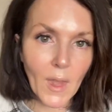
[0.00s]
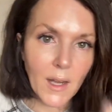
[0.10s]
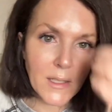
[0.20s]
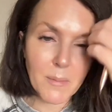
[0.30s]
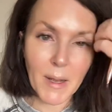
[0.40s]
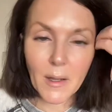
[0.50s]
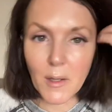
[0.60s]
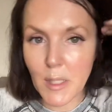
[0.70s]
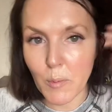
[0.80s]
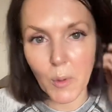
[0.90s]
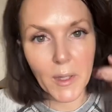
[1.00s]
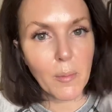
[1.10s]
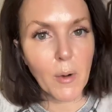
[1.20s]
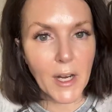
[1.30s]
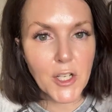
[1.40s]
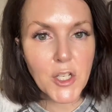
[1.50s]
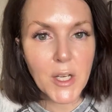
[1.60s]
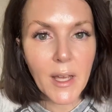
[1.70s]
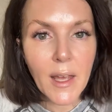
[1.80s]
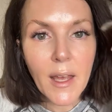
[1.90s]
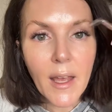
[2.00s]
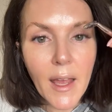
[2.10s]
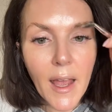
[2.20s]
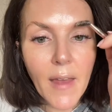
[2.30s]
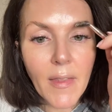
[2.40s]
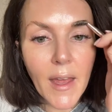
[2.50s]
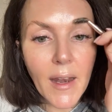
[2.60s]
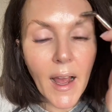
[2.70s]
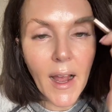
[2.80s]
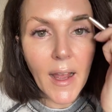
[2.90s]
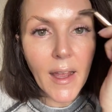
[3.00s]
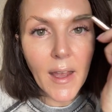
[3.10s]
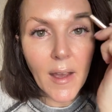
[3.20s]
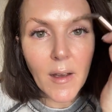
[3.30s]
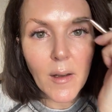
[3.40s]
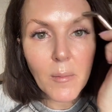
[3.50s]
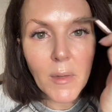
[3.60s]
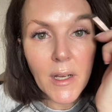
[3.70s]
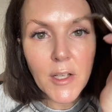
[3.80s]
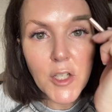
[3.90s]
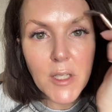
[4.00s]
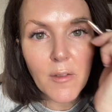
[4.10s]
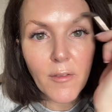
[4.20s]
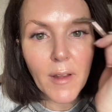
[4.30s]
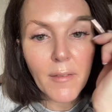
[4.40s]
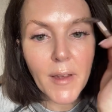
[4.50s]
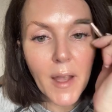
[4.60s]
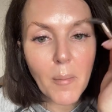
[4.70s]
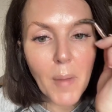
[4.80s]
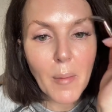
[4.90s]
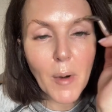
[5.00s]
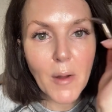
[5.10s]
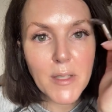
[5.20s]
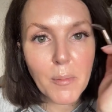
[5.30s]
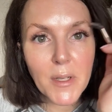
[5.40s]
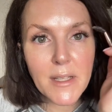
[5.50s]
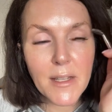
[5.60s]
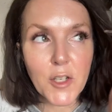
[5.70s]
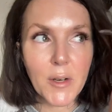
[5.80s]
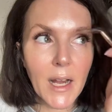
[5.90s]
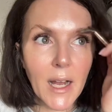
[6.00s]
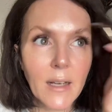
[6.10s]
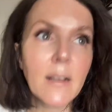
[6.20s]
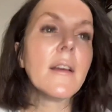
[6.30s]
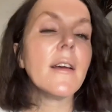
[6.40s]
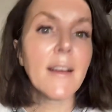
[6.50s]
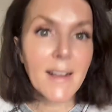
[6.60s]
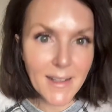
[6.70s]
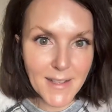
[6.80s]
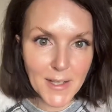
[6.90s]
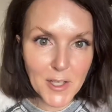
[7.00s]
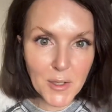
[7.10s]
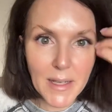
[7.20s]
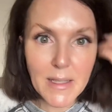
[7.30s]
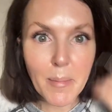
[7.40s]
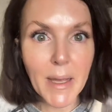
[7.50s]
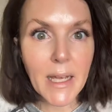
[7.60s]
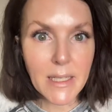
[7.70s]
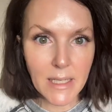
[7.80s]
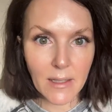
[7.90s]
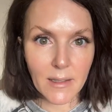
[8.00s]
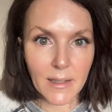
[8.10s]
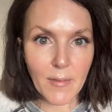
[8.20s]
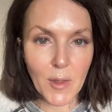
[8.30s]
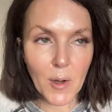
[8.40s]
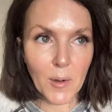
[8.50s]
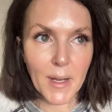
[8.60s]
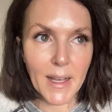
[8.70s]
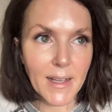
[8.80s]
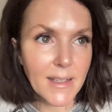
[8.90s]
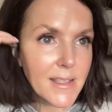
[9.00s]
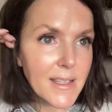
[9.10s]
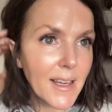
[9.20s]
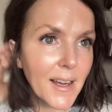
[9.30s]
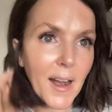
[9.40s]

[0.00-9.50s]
onto my little spoolie brush, and then I am just fluffing up my brows. I put sunscreen on. Sunscreen's a big deal, even though it is